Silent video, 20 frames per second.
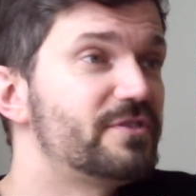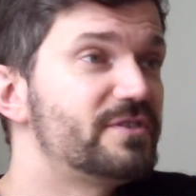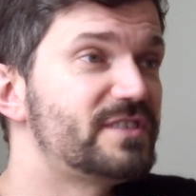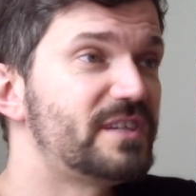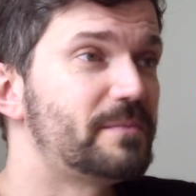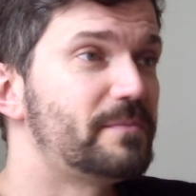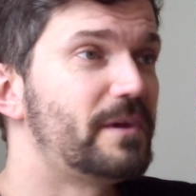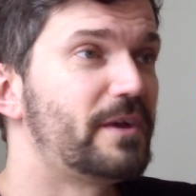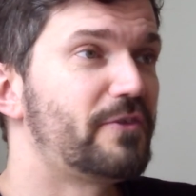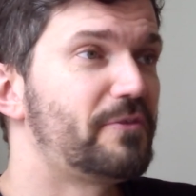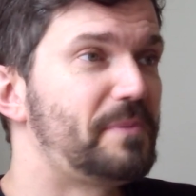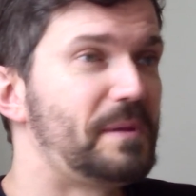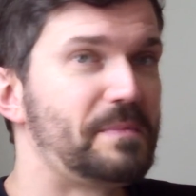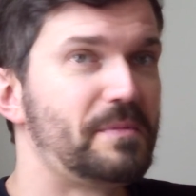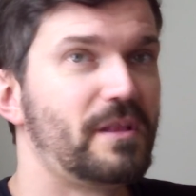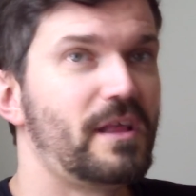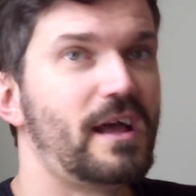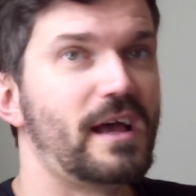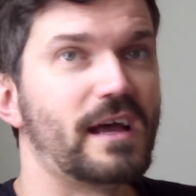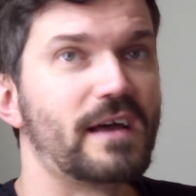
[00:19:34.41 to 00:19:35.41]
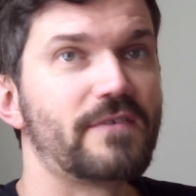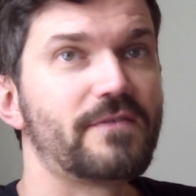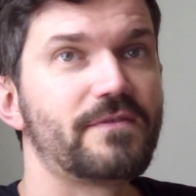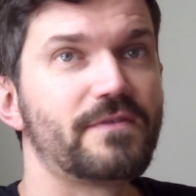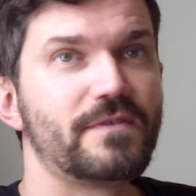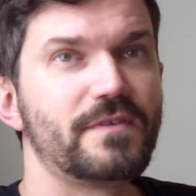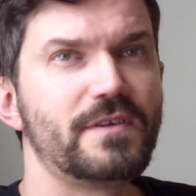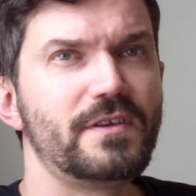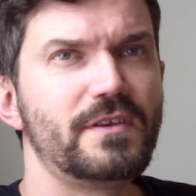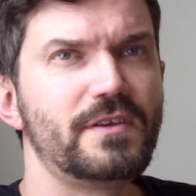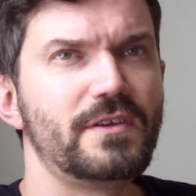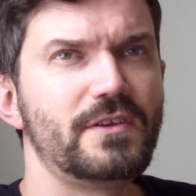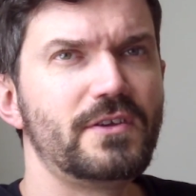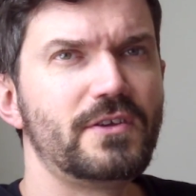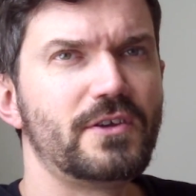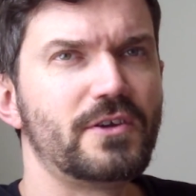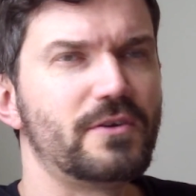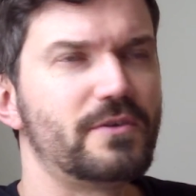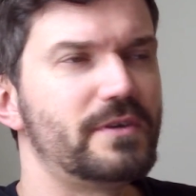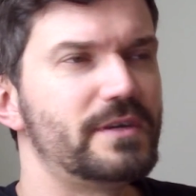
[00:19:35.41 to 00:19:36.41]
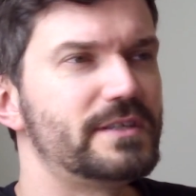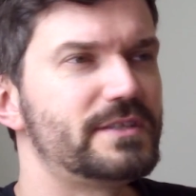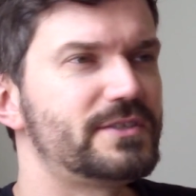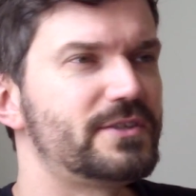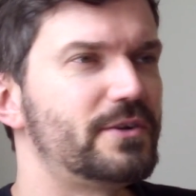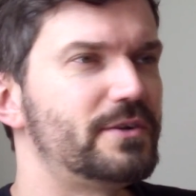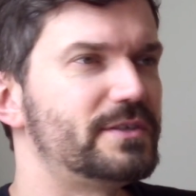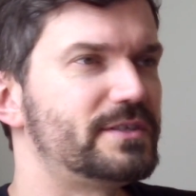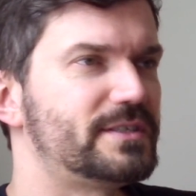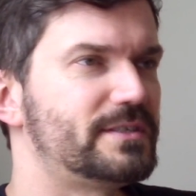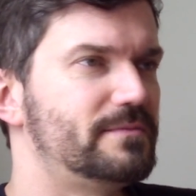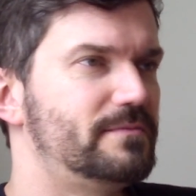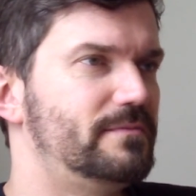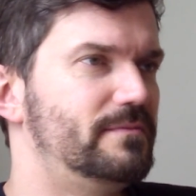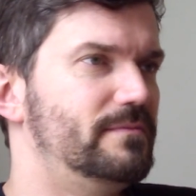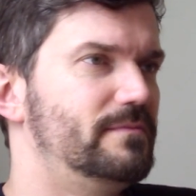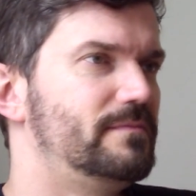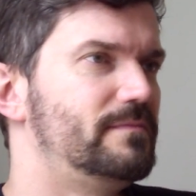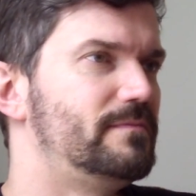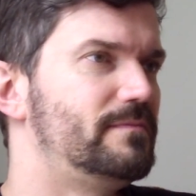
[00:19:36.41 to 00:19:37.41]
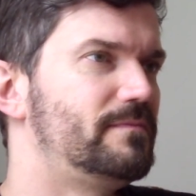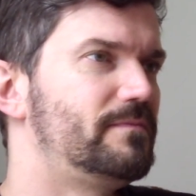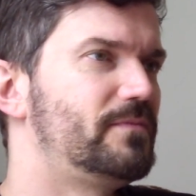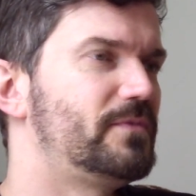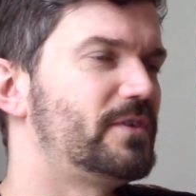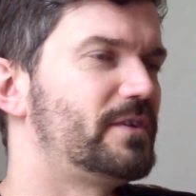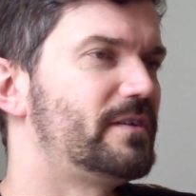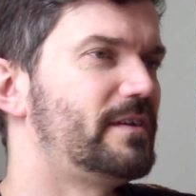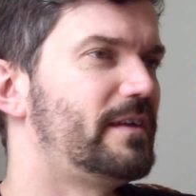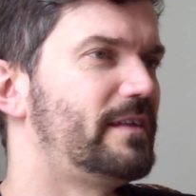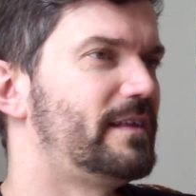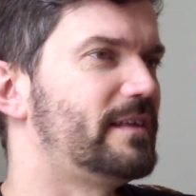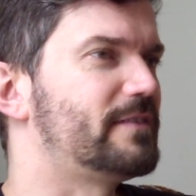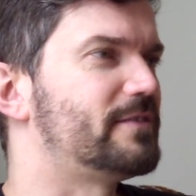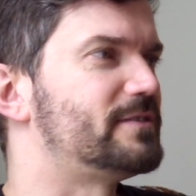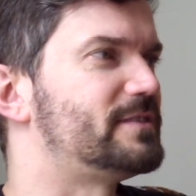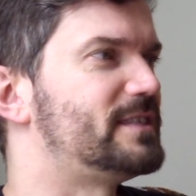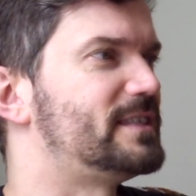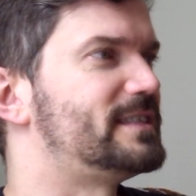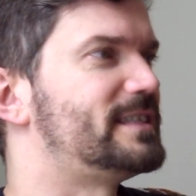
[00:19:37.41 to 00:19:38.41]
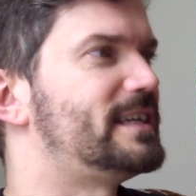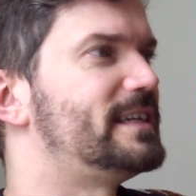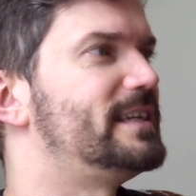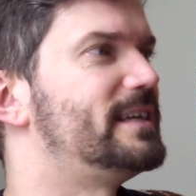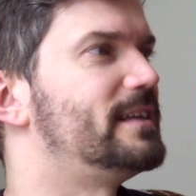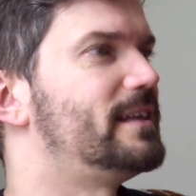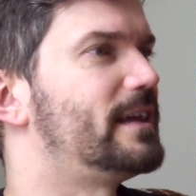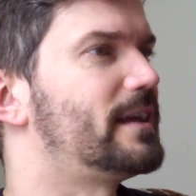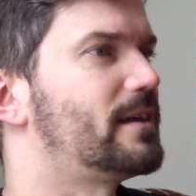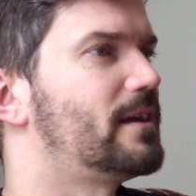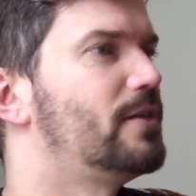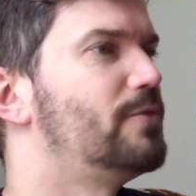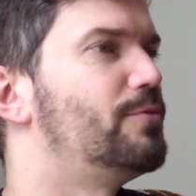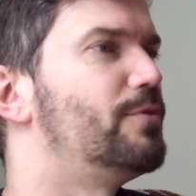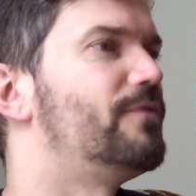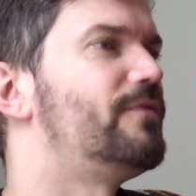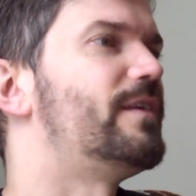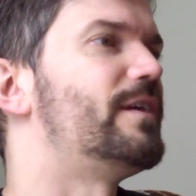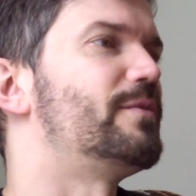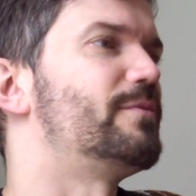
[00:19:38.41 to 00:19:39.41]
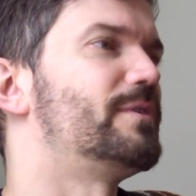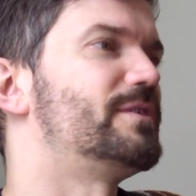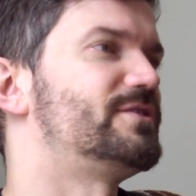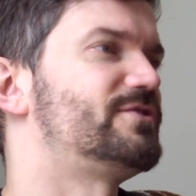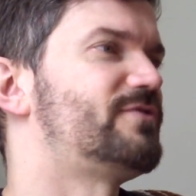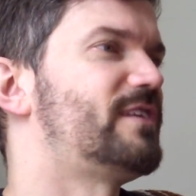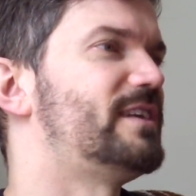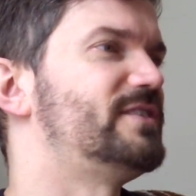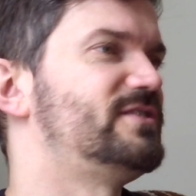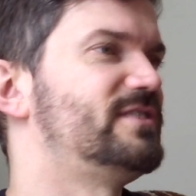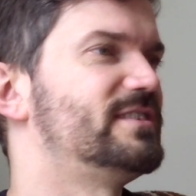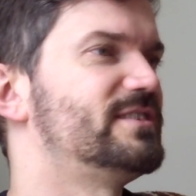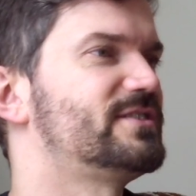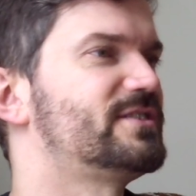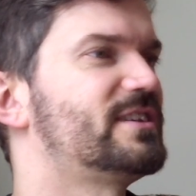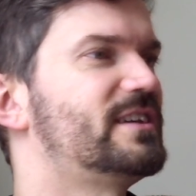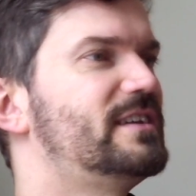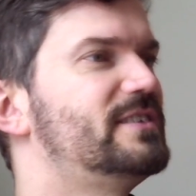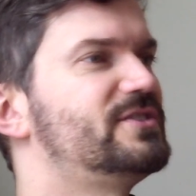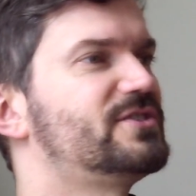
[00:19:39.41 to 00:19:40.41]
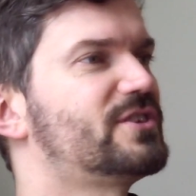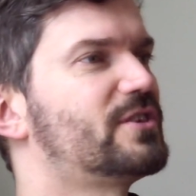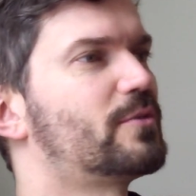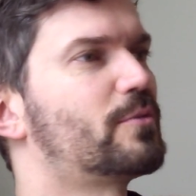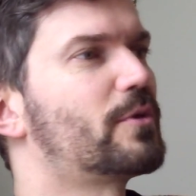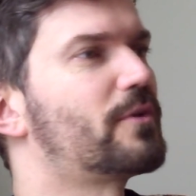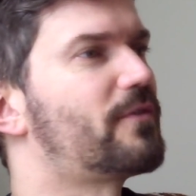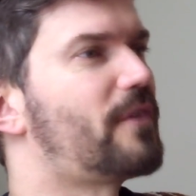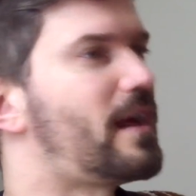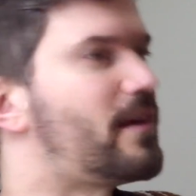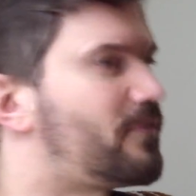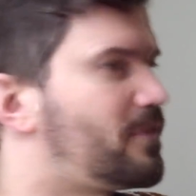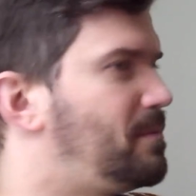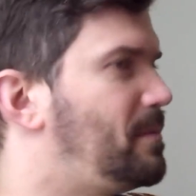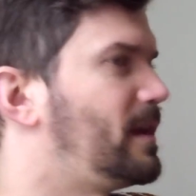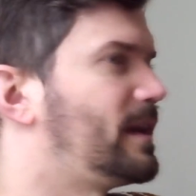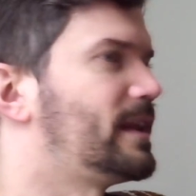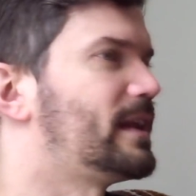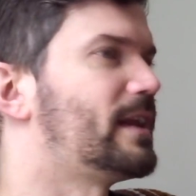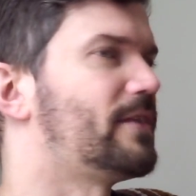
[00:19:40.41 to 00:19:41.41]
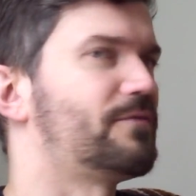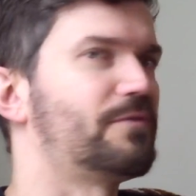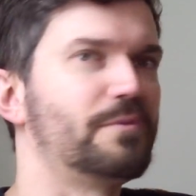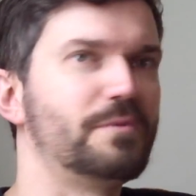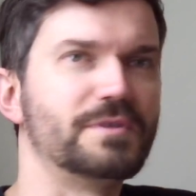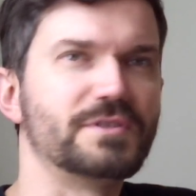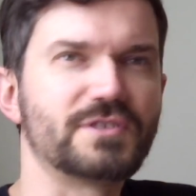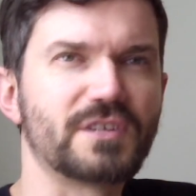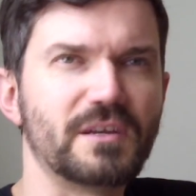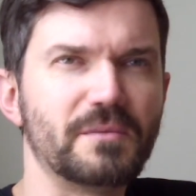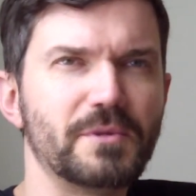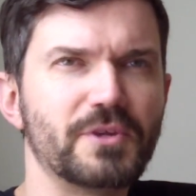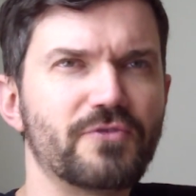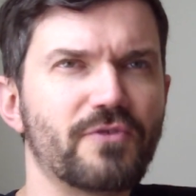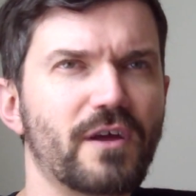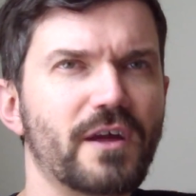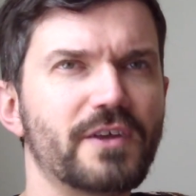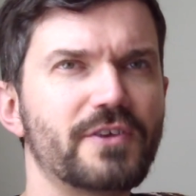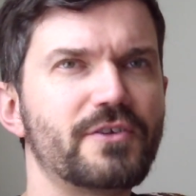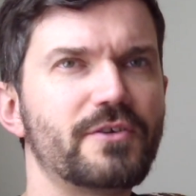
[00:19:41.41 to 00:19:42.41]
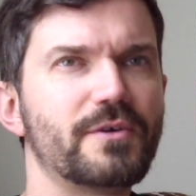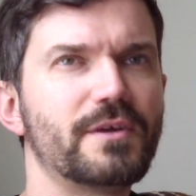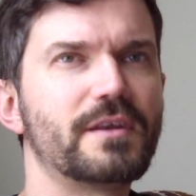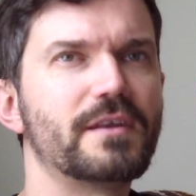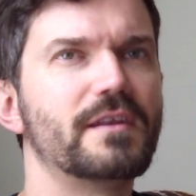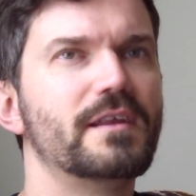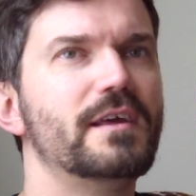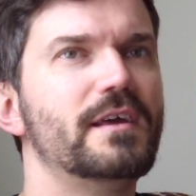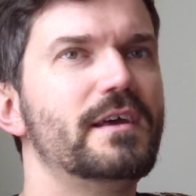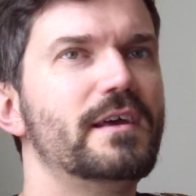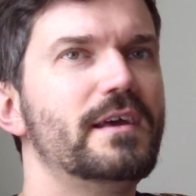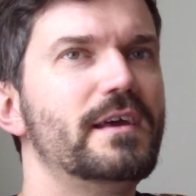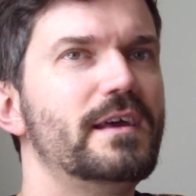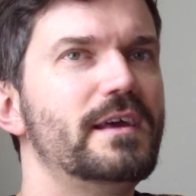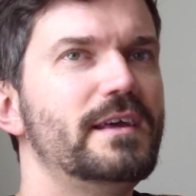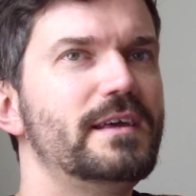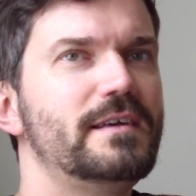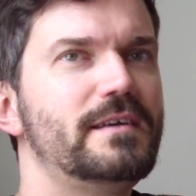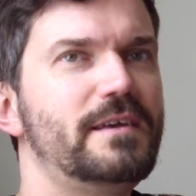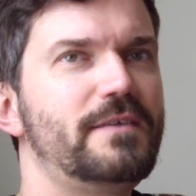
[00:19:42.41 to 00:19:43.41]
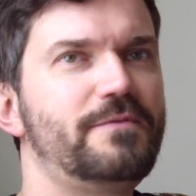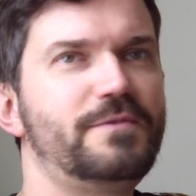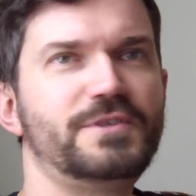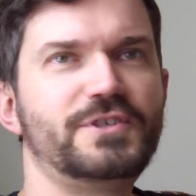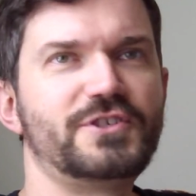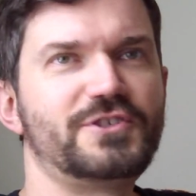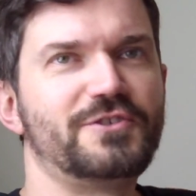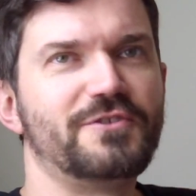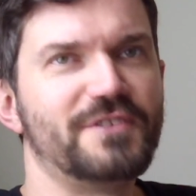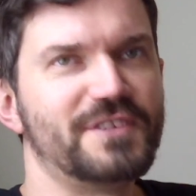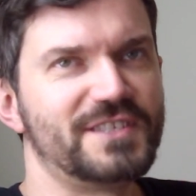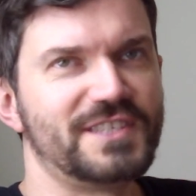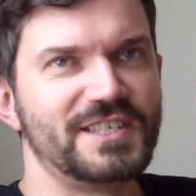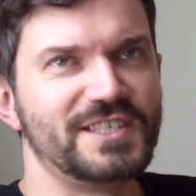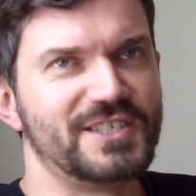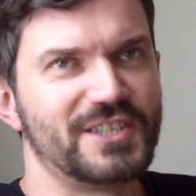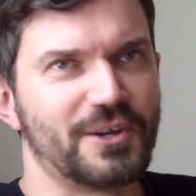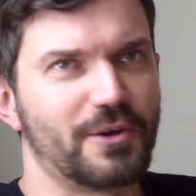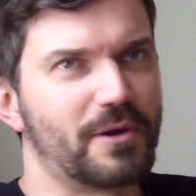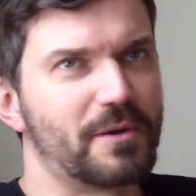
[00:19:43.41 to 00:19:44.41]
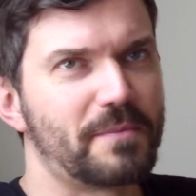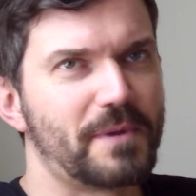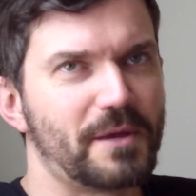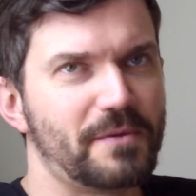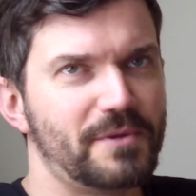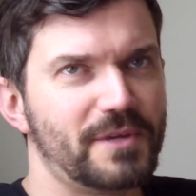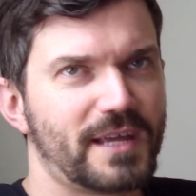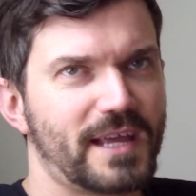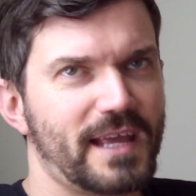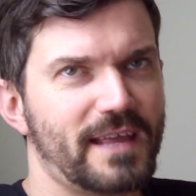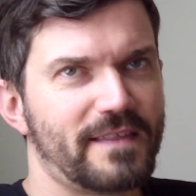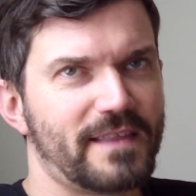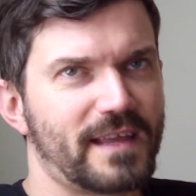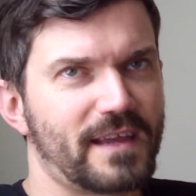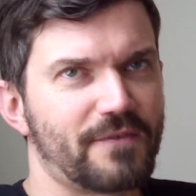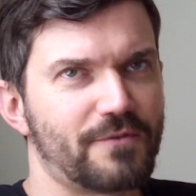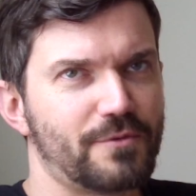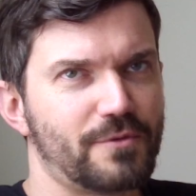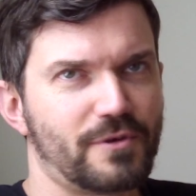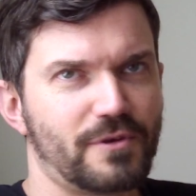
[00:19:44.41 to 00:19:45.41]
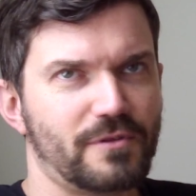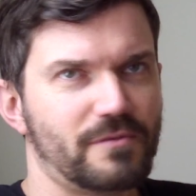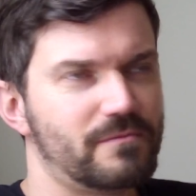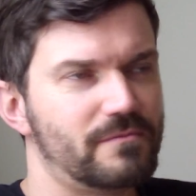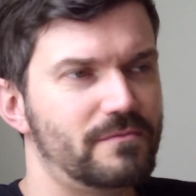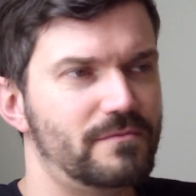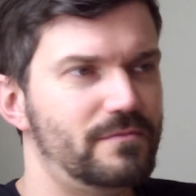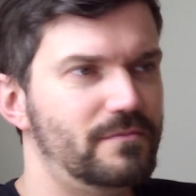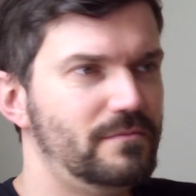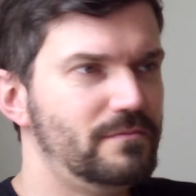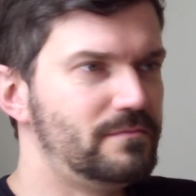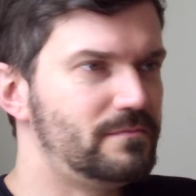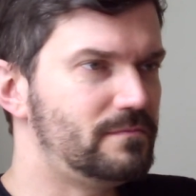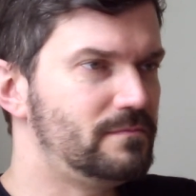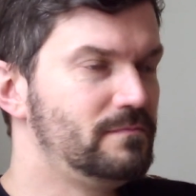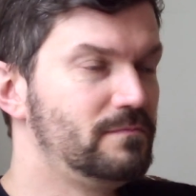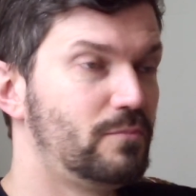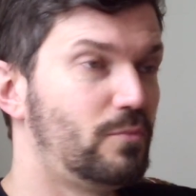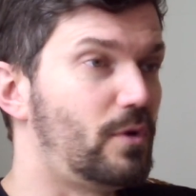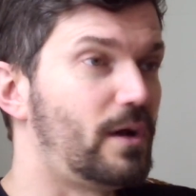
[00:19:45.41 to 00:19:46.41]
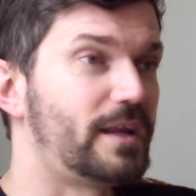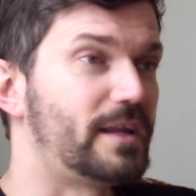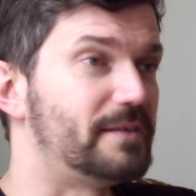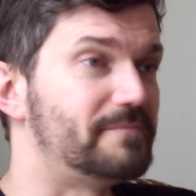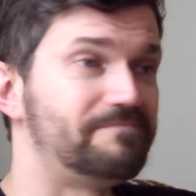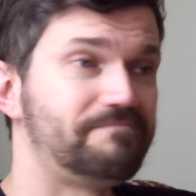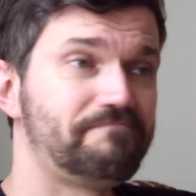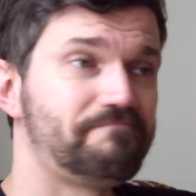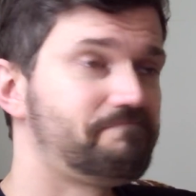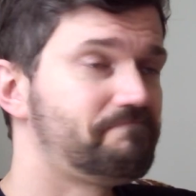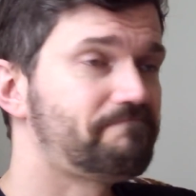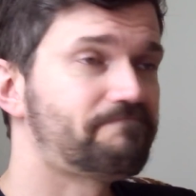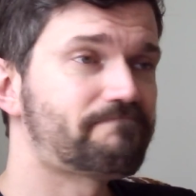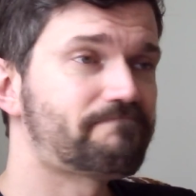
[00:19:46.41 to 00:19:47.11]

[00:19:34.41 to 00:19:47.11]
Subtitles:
Would turn some other people off. I think there's this idea like, oh, we'll find one strategy that's just going to work for everybody, and everyone's going to be drawn to it. And if we just do this easygoing pay what you can thing, everyone will want it.